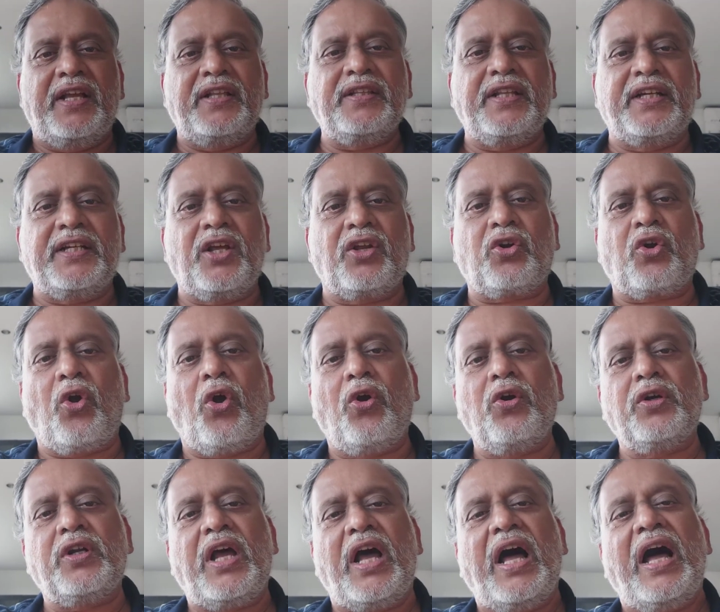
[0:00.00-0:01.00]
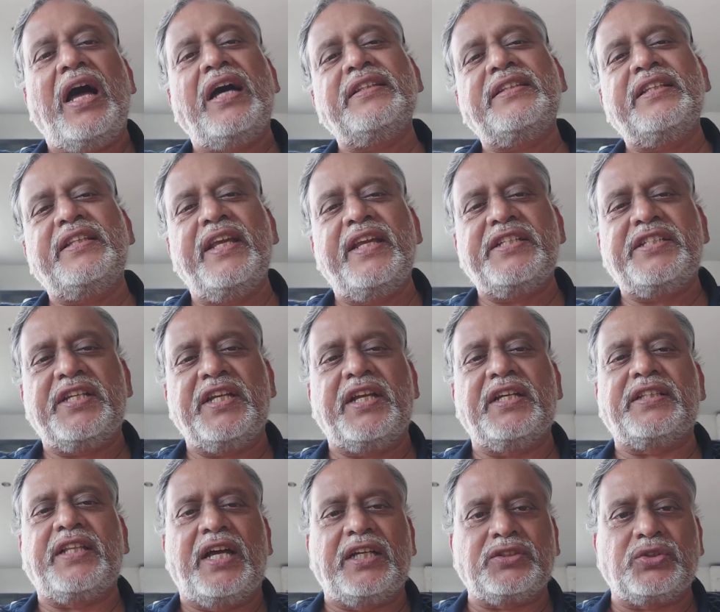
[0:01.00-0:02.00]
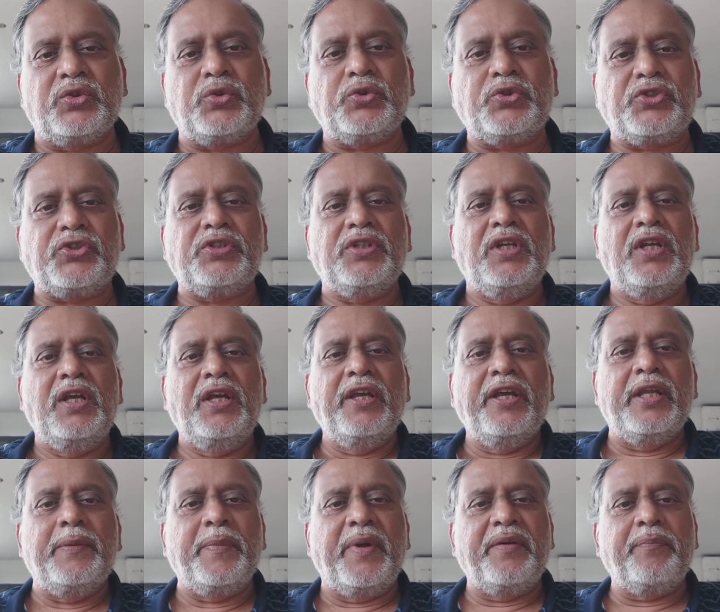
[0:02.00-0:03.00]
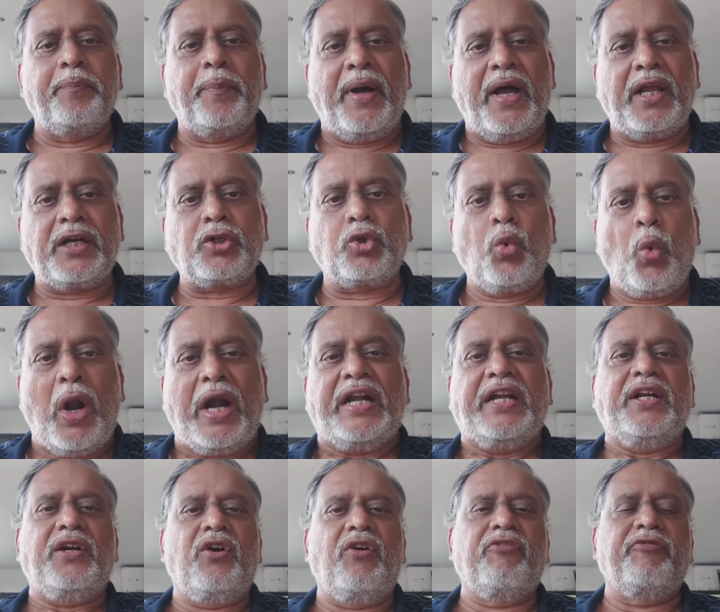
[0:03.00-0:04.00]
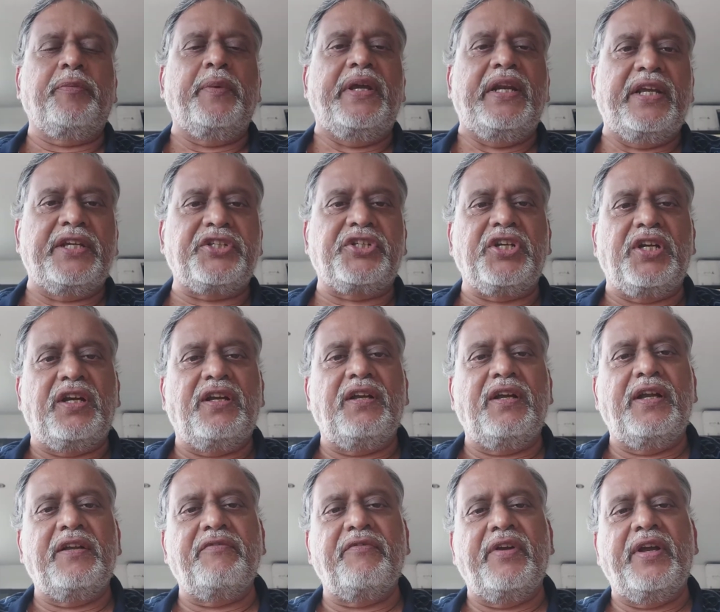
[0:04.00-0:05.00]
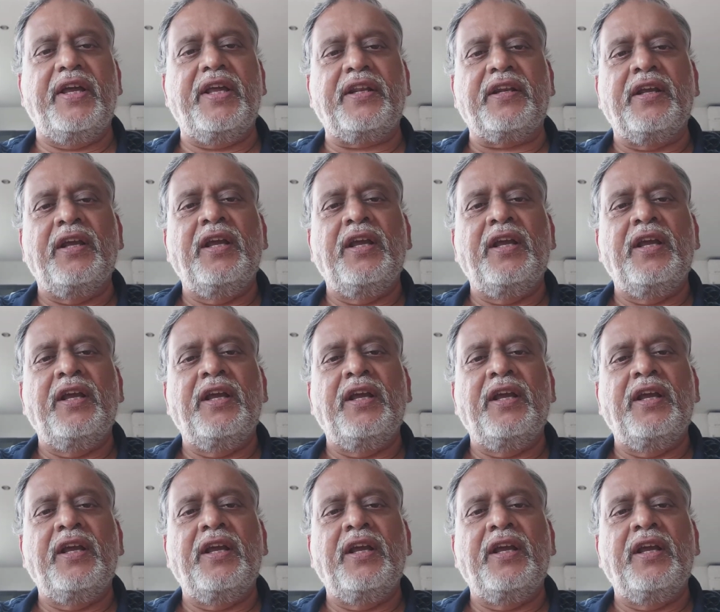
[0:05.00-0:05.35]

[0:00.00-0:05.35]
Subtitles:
that are called Adideshika dhatus in my part 1 of my lecture, and where